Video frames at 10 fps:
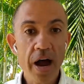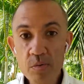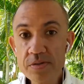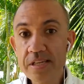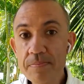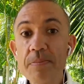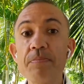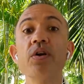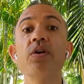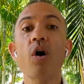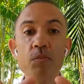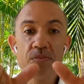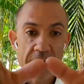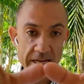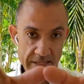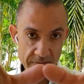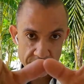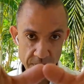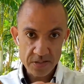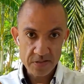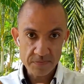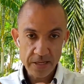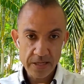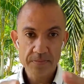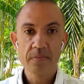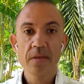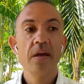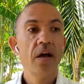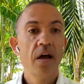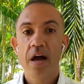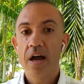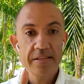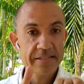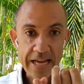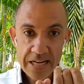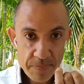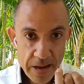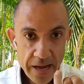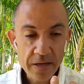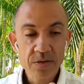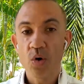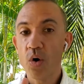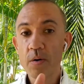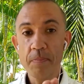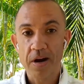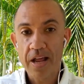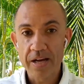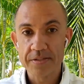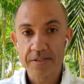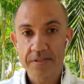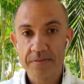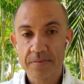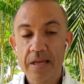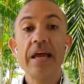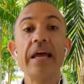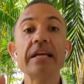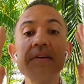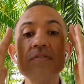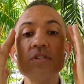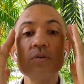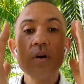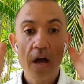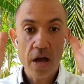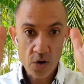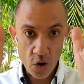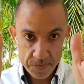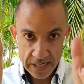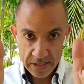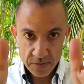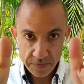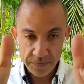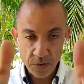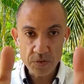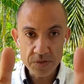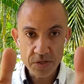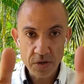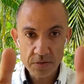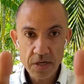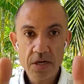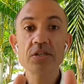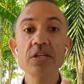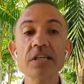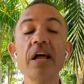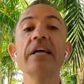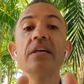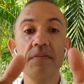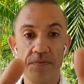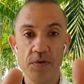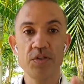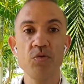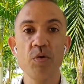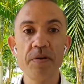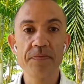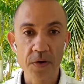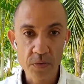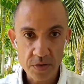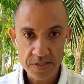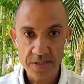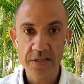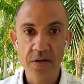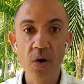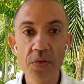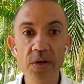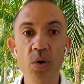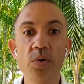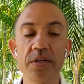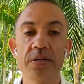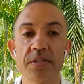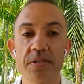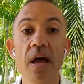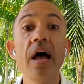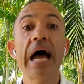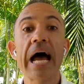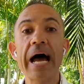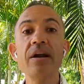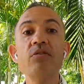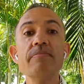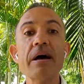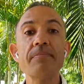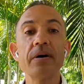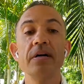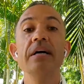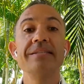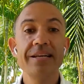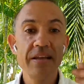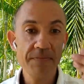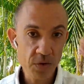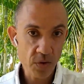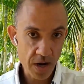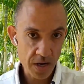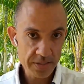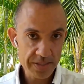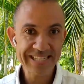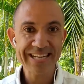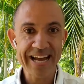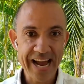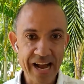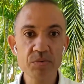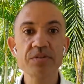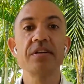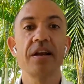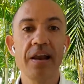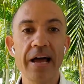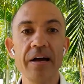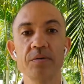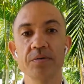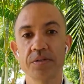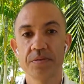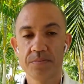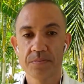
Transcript: I will simply put an object in front of me, a teddy bear or a plant. It gives you an object to focus on, just like in the future you'll be focusing on the audience. And remember, deliver your answers out loud.